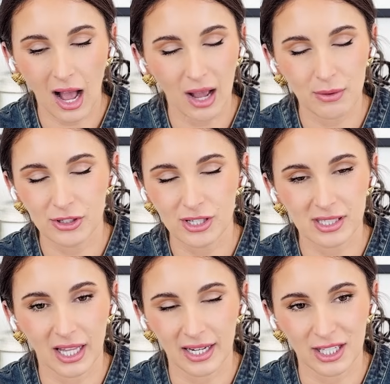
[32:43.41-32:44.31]
I was just
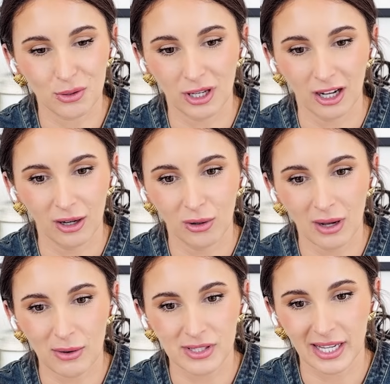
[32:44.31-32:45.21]
letting you go.
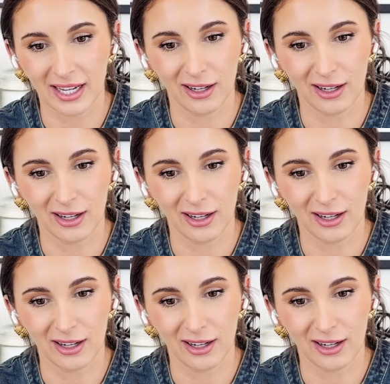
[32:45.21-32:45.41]
I was like,